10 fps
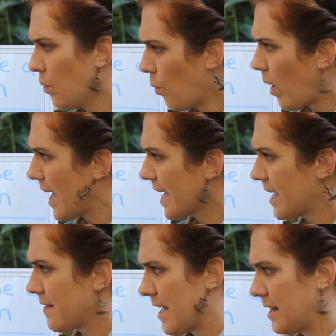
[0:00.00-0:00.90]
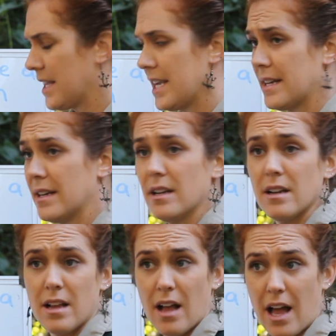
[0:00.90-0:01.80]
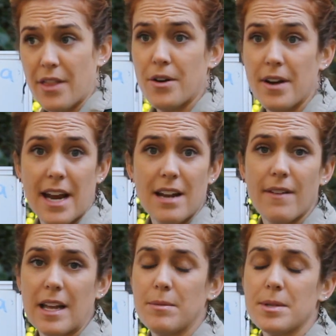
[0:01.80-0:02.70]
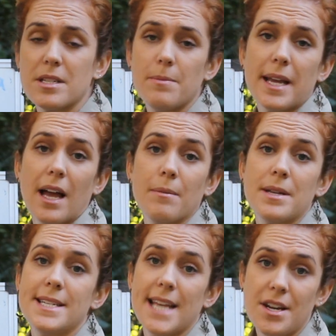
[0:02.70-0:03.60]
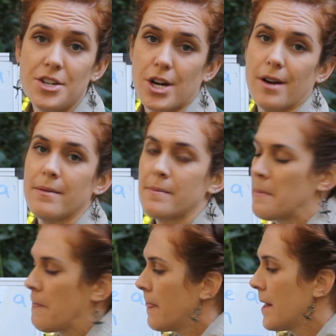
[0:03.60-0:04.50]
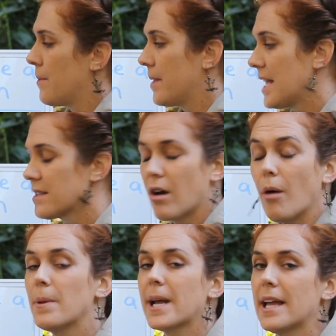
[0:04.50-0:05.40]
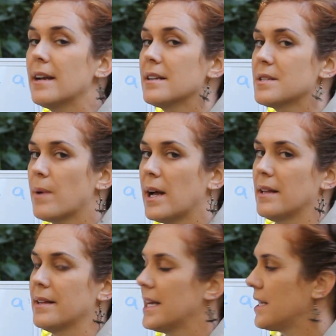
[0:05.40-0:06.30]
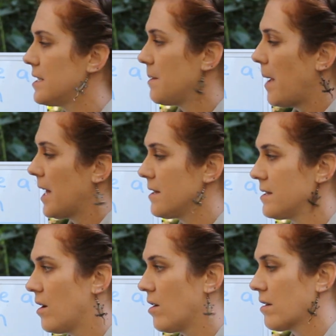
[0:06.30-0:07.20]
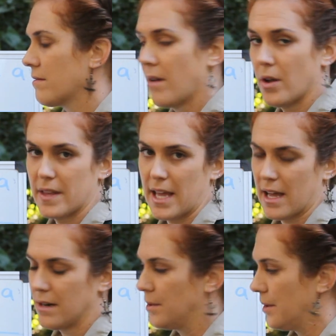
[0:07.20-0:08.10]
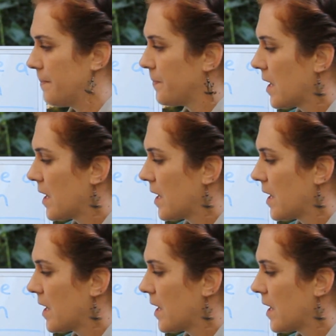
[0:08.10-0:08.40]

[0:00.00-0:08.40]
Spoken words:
Why can they lead other native animals to become endangered. Well, that's complicated as well, and it depends on the animal.